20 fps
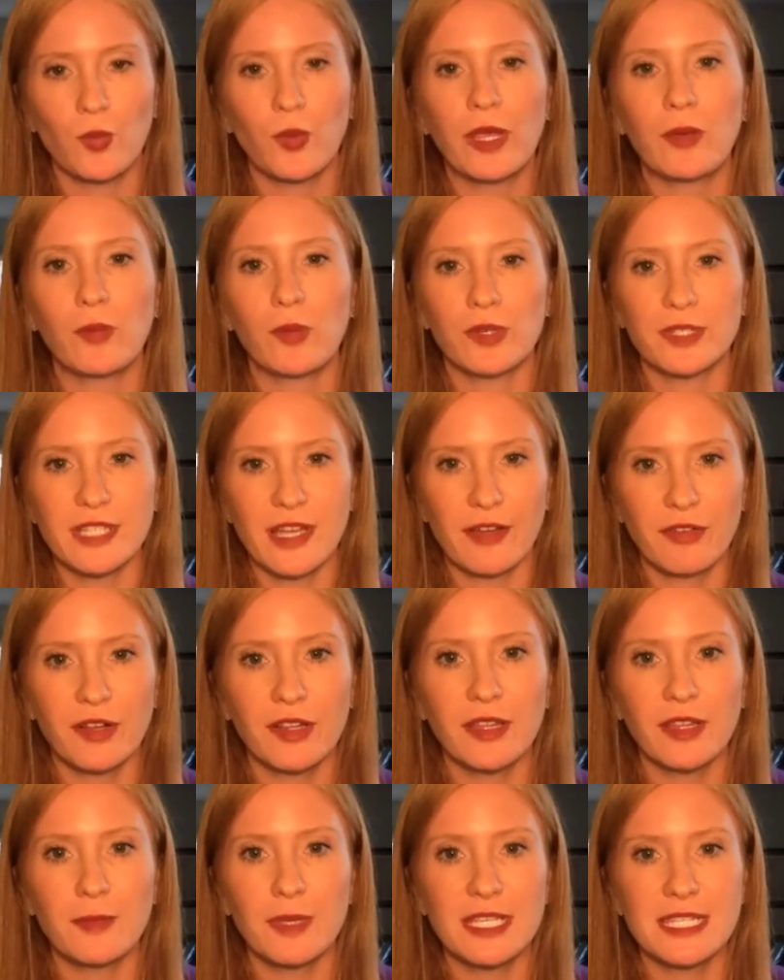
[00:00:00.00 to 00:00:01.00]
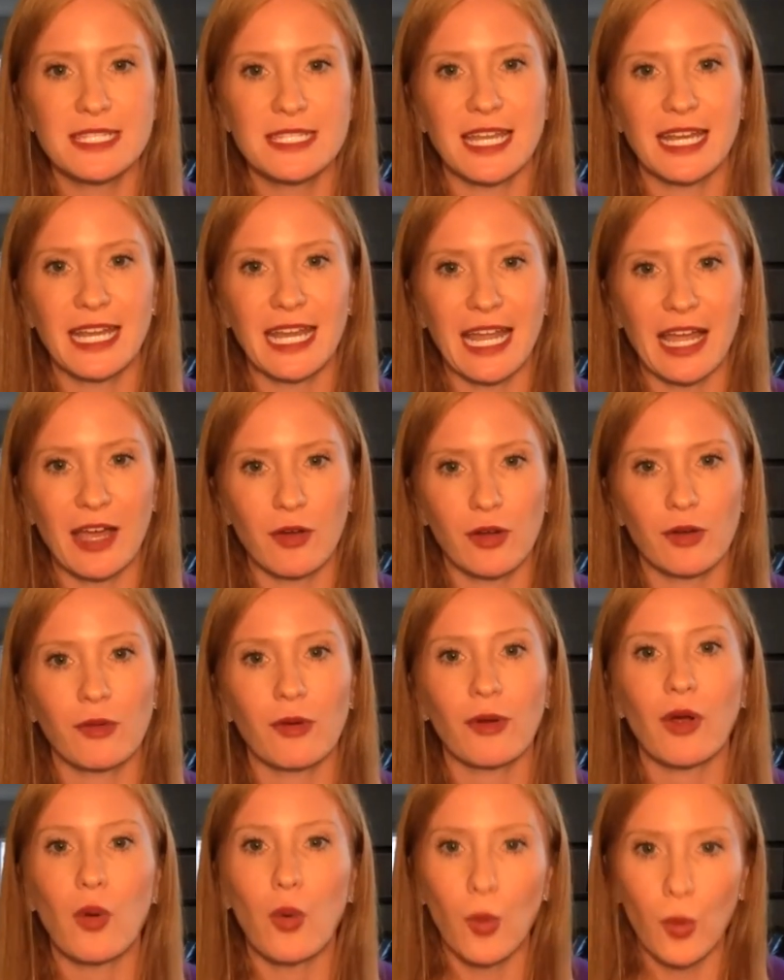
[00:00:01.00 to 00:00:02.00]
We will definitely be sending out a
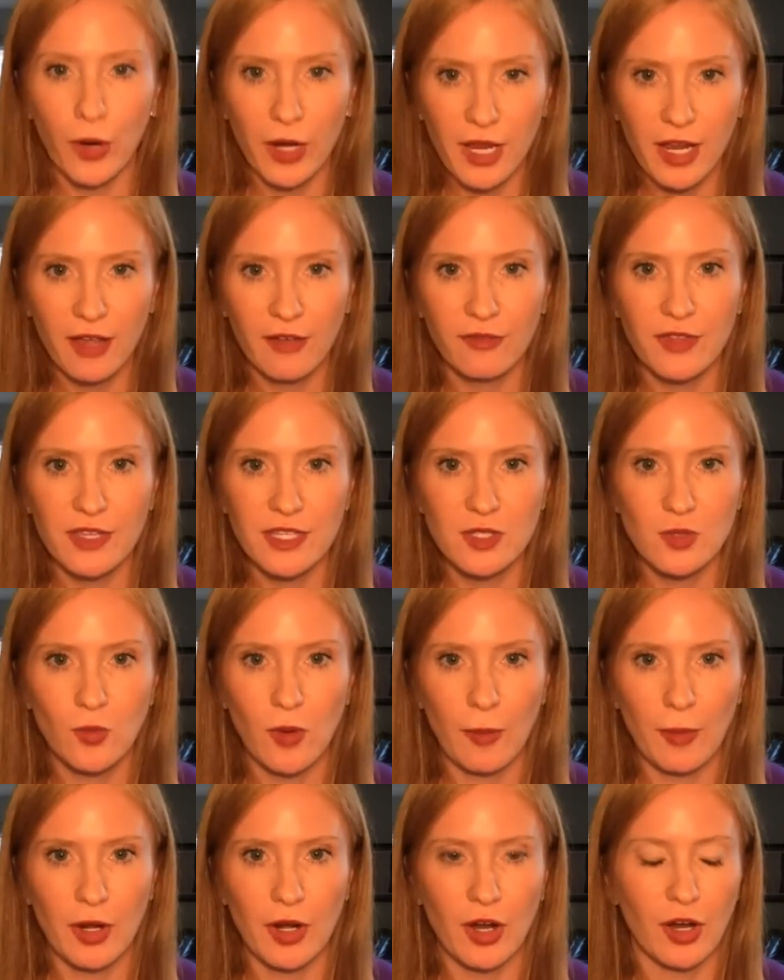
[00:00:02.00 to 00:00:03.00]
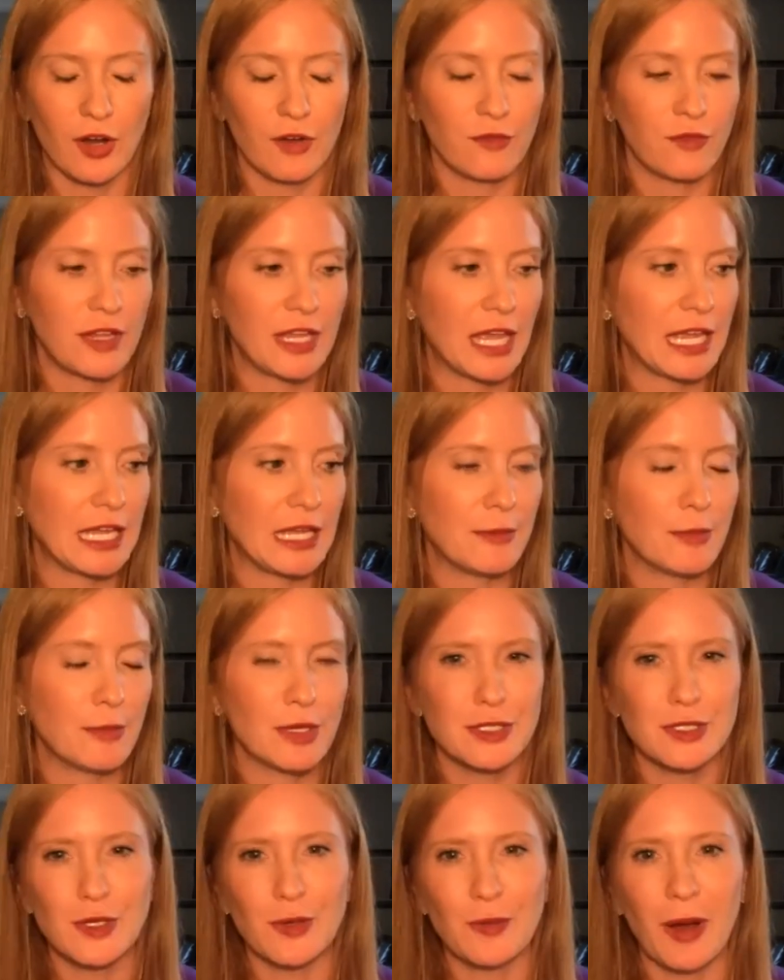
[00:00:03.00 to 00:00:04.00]
recording of this webinar via email,
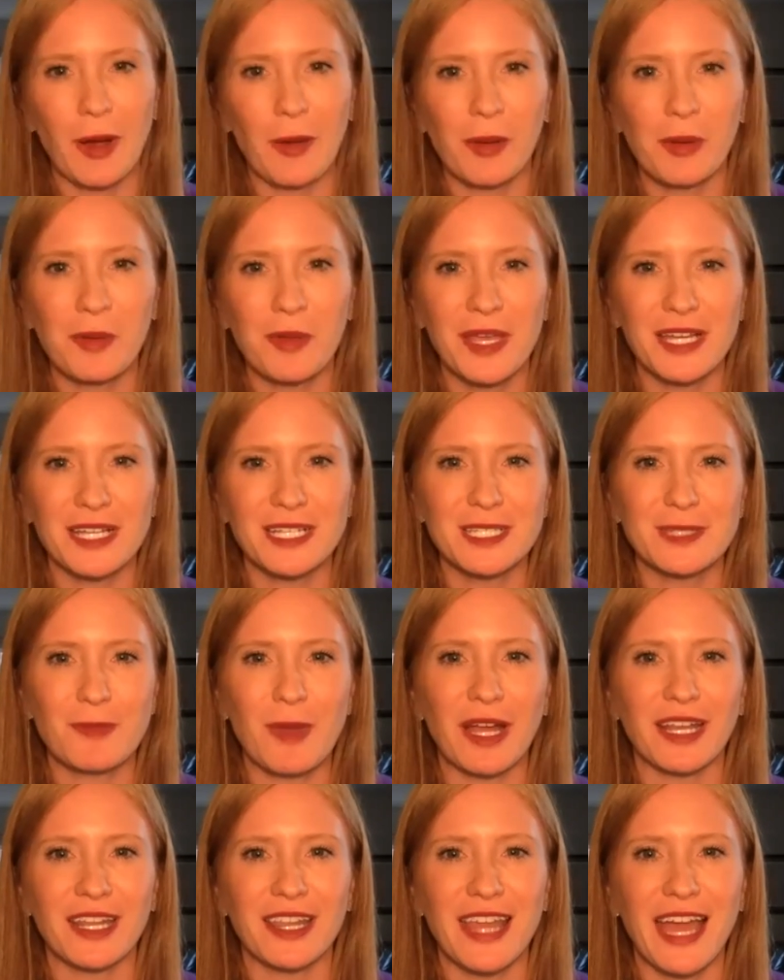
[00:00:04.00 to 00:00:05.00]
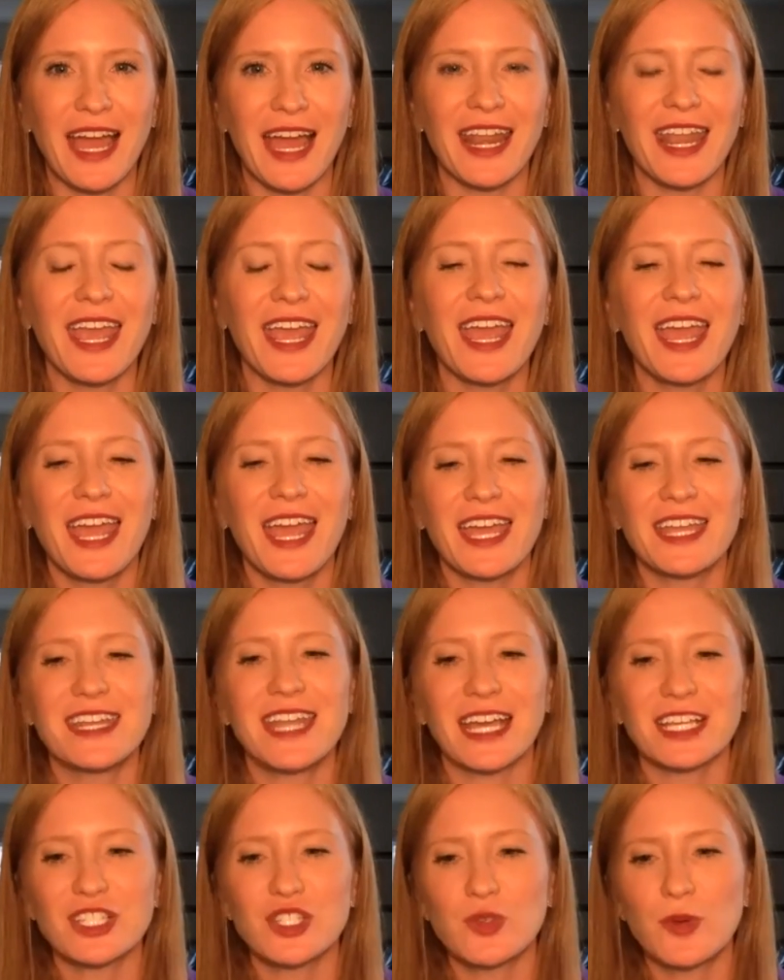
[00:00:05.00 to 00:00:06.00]
so probably expect that
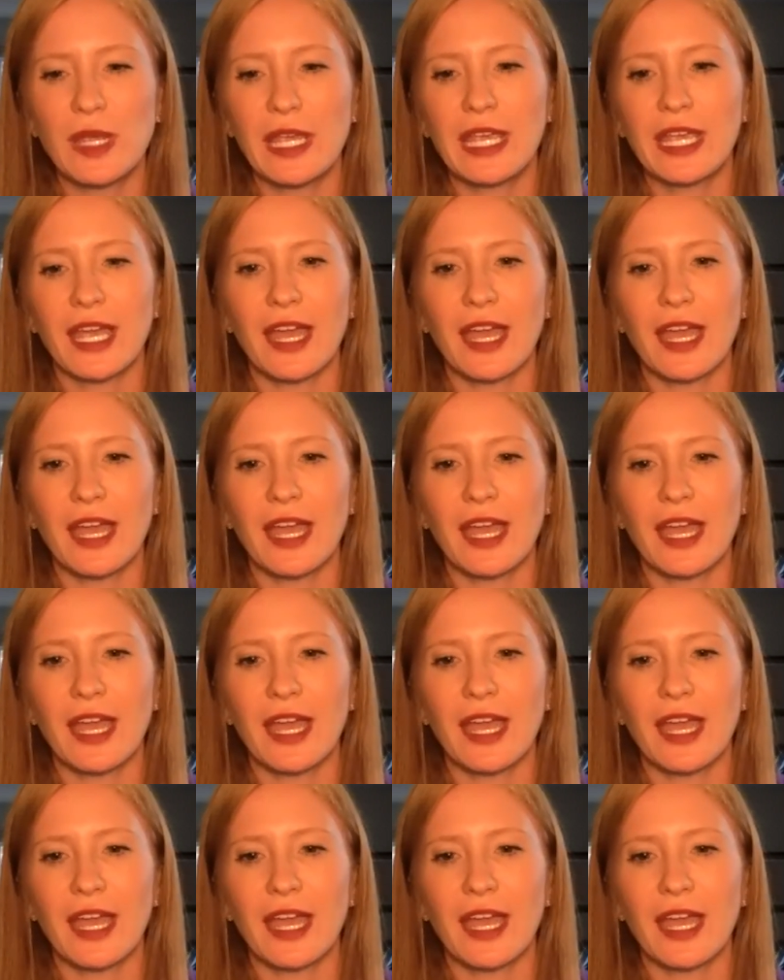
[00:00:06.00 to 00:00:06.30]
next week.